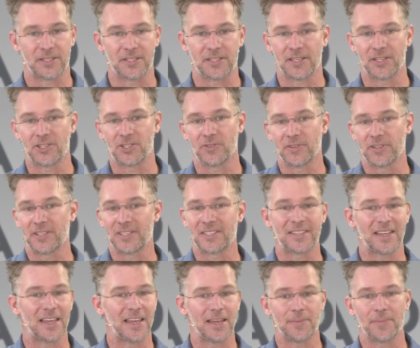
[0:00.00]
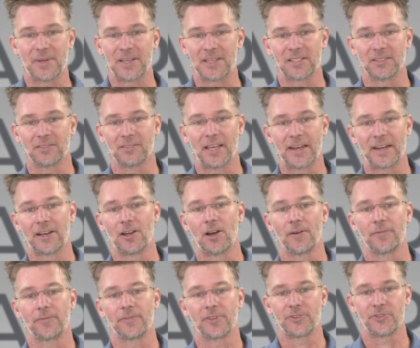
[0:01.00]
essentially the same as letting
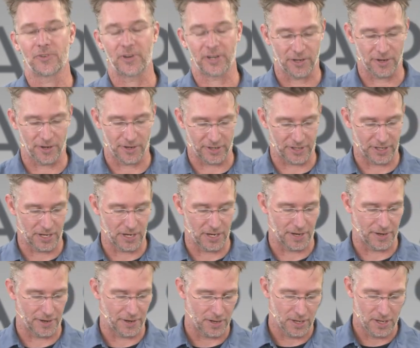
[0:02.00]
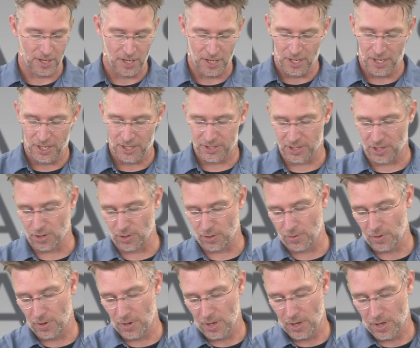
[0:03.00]
off on the trigger on the gun.
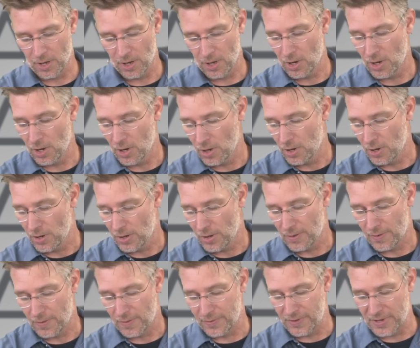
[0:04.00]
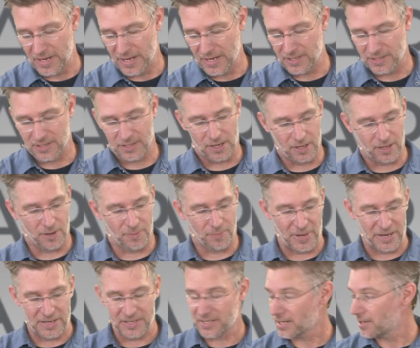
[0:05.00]
So these
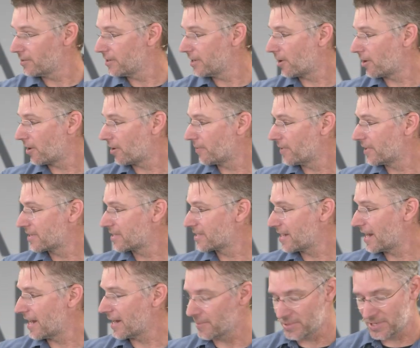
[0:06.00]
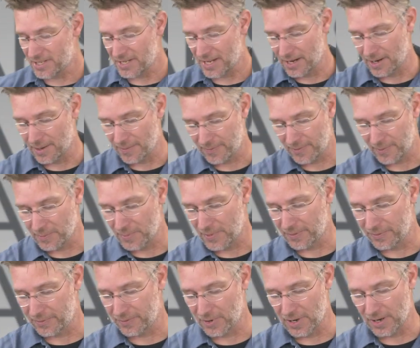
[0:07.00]
basically are the same setup from the
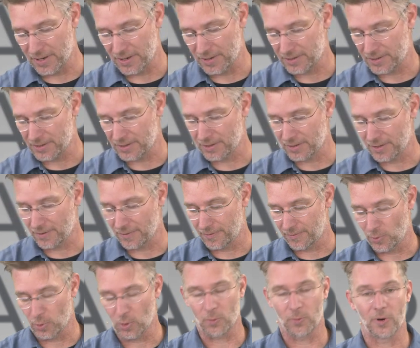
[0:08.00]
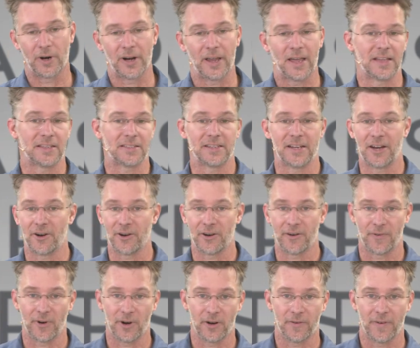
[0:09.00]
front forward as the air
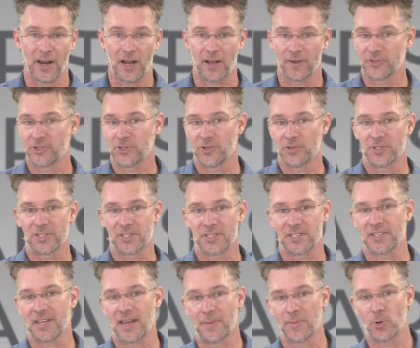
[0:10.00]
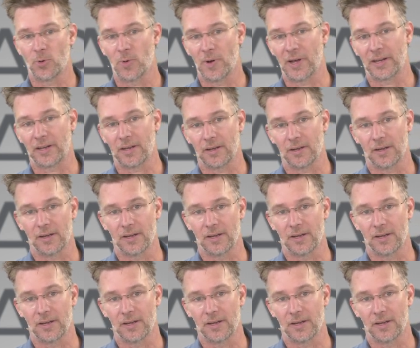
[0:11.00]
diverter valves. Uses the same quick